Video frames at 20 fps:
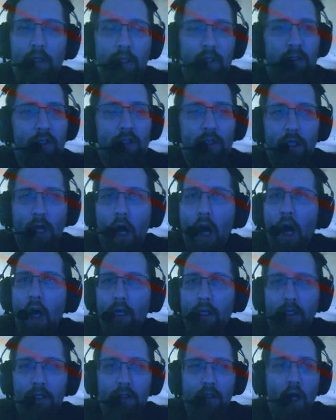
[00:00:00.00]
They just
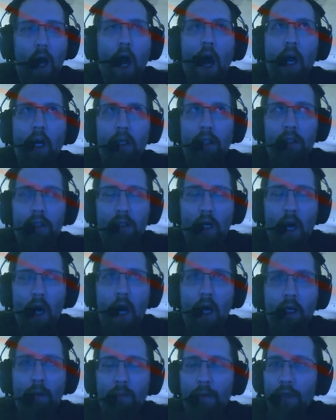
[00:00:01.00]
talk and talk and
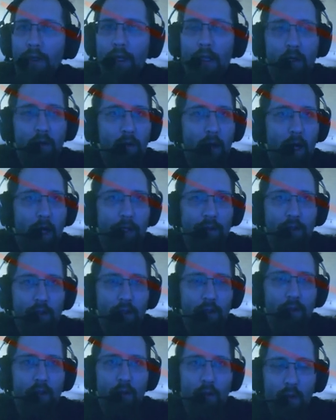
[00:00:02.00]
talk, but they don't
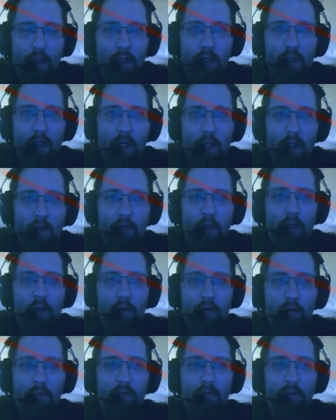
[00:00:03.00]
actually do anything. They
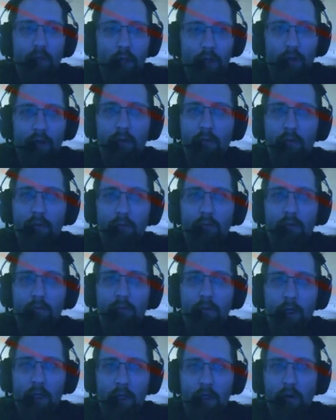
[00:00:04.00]
don't put,
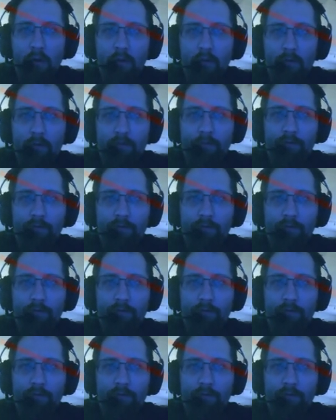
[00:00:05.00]
you know,